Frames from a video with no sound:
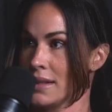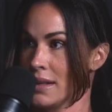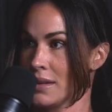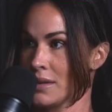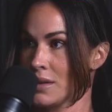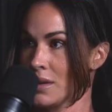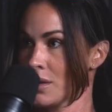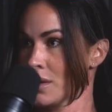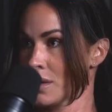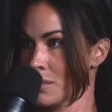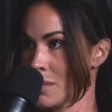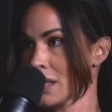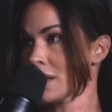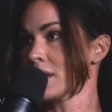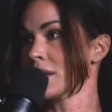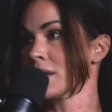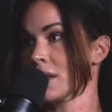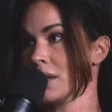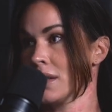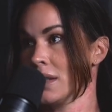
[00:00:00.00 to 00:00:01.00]
And so those
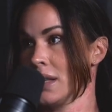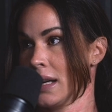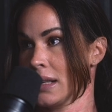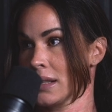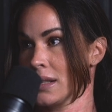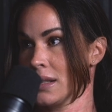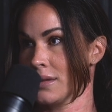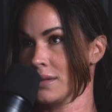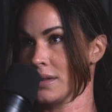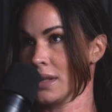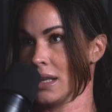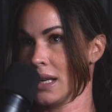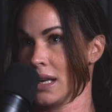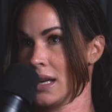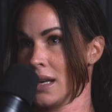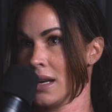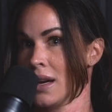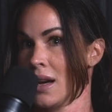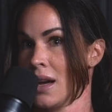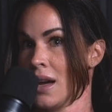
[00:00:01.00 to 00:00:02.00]
muscles
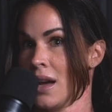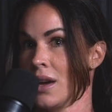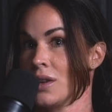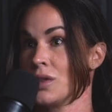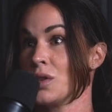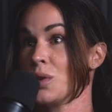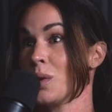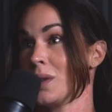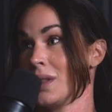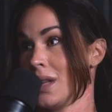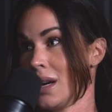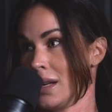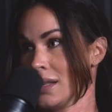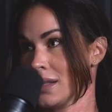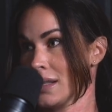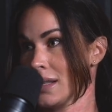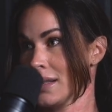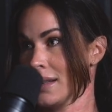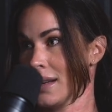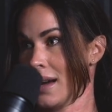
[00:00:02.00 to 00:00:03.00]
collectively do a
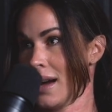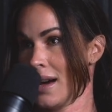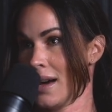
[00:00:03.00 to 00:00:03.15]
lot.